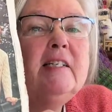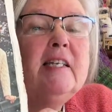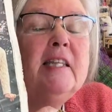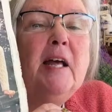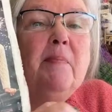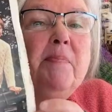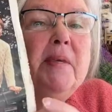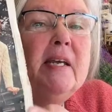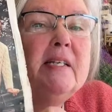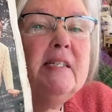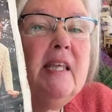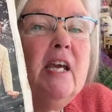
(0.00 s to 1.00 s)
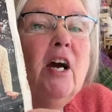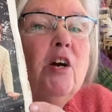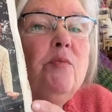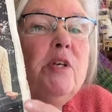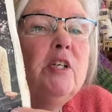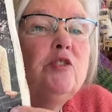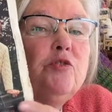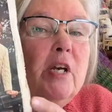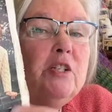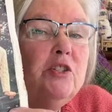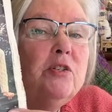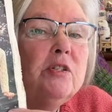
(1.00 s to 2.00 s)
to them, because they are real
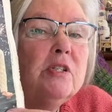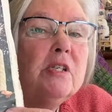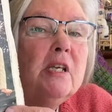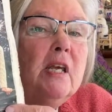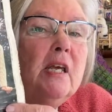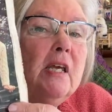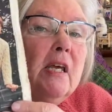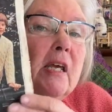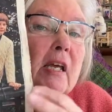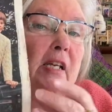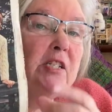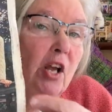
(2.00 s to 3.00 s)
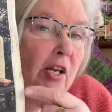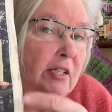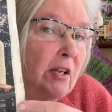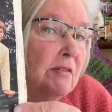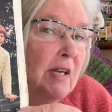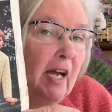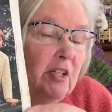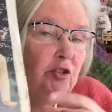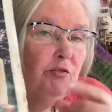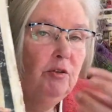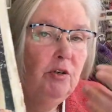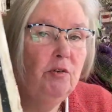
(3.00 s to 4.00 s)
treasures. It's also not
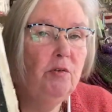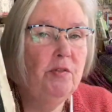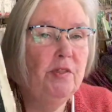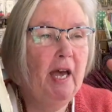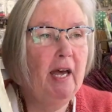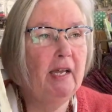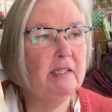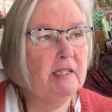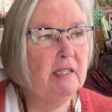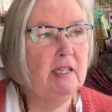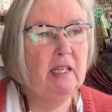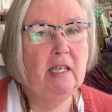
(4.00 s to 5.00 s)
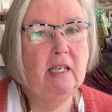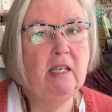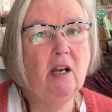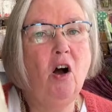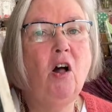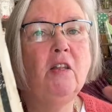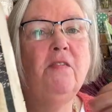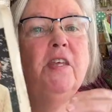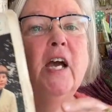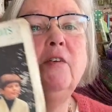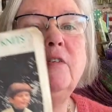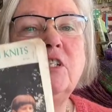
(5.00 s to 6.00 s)
true that all of the
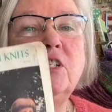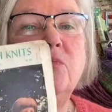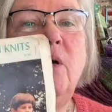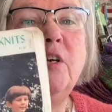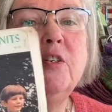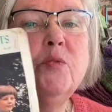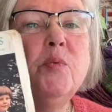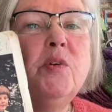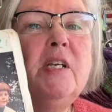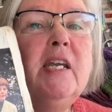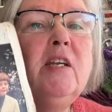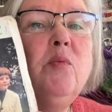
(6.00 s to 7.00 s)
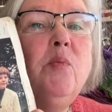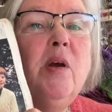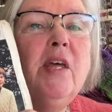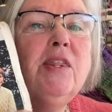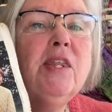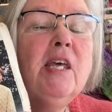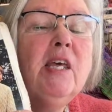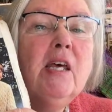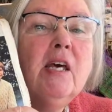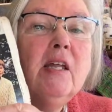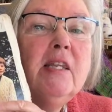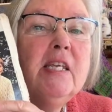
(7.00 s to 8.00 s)
Irish sweaters were knit with
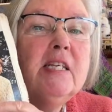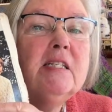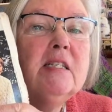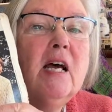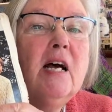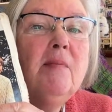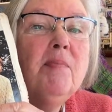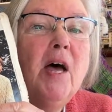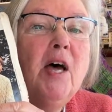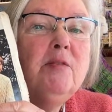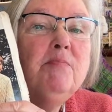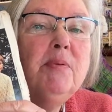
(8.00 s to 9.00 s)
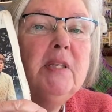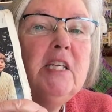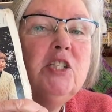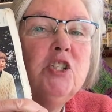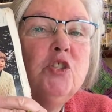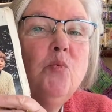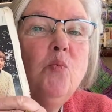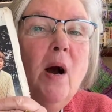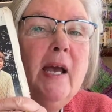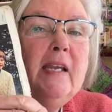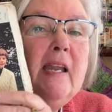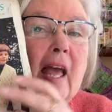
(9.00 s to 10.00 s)
this unbleached,
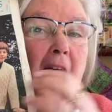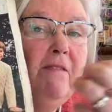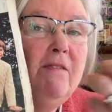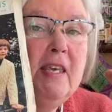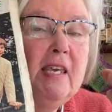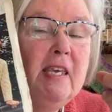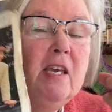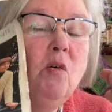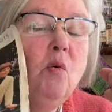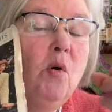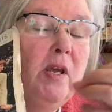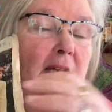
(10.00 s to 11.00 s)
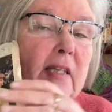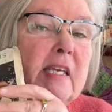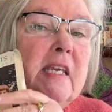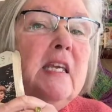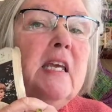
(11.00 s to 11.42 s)
white, heavy, oily